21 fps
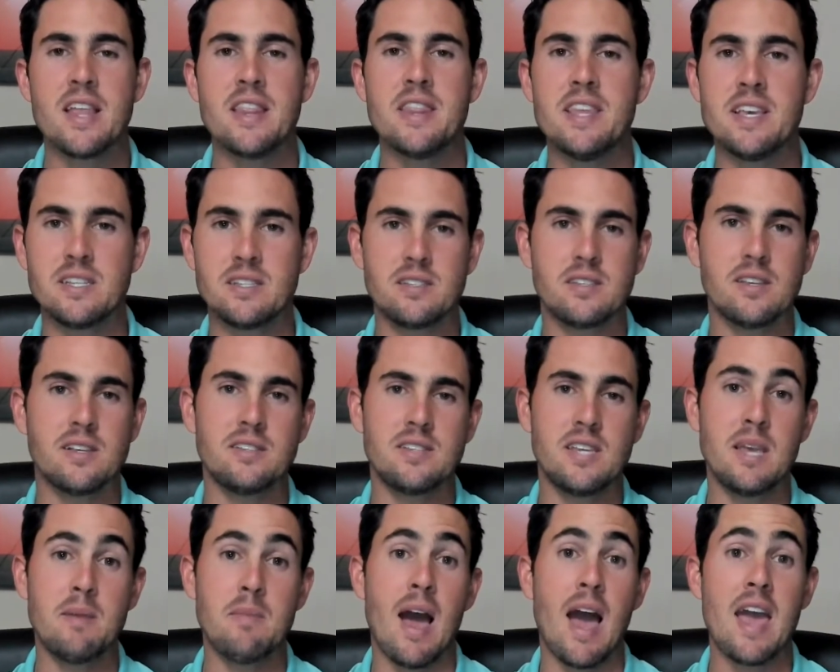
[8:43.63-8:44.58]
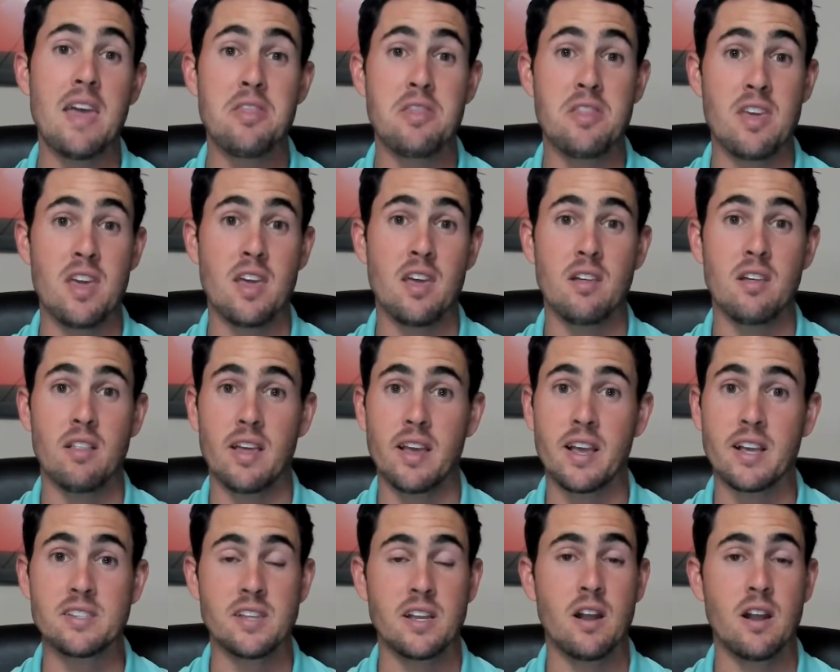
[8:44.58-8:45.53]
This is a team, I think, like
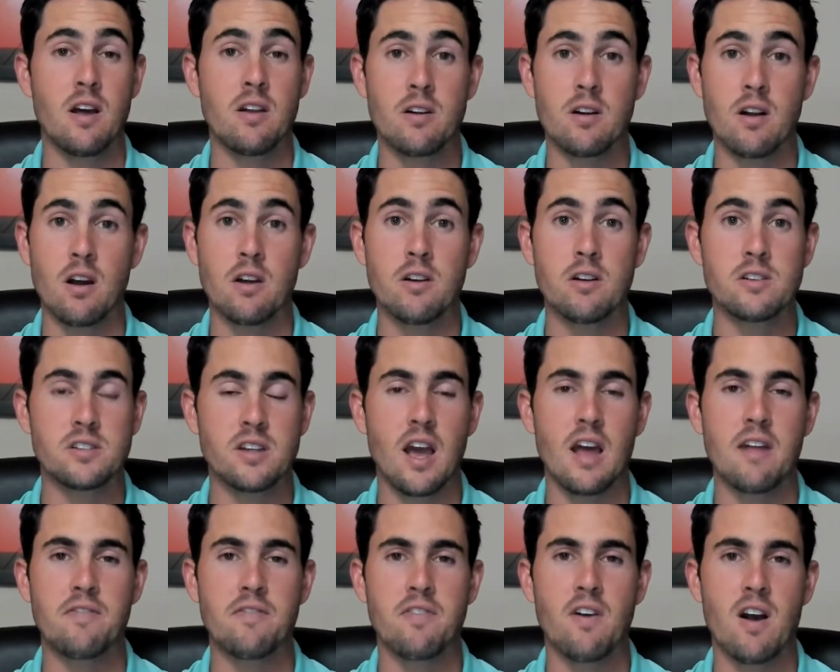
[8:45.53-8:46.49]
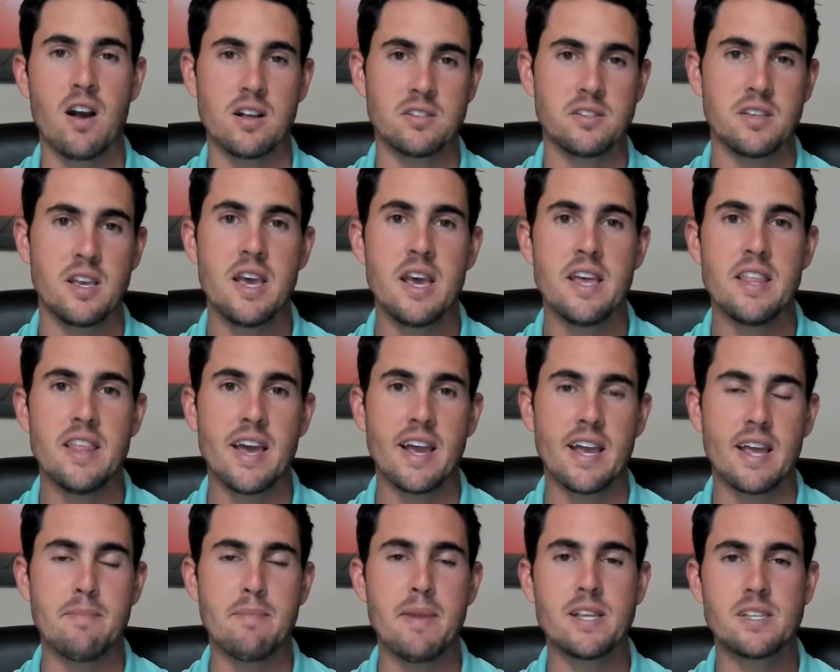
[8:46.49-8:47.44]
I said, under Scott Frost, that
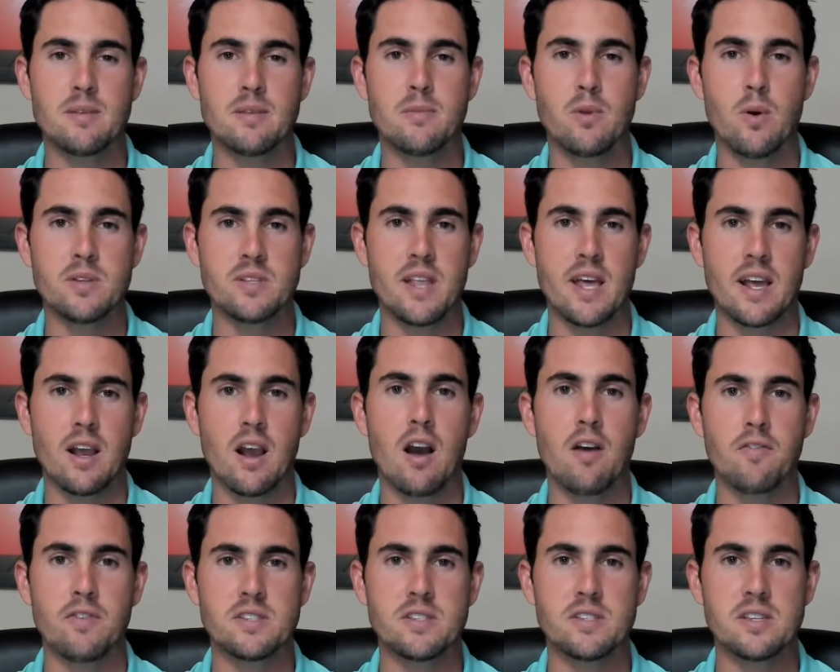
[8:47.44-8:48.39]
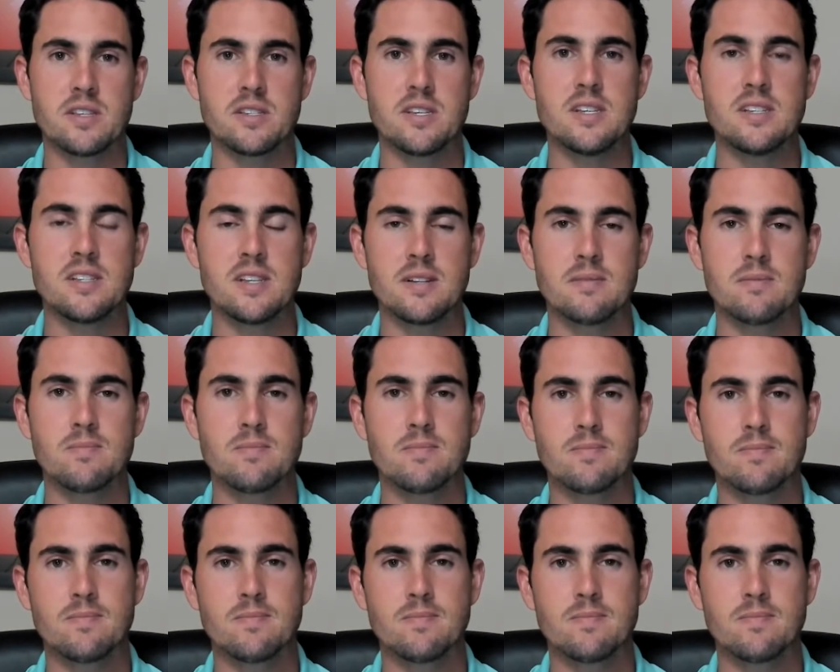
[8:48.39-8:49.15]
can make some noise in that conference this season.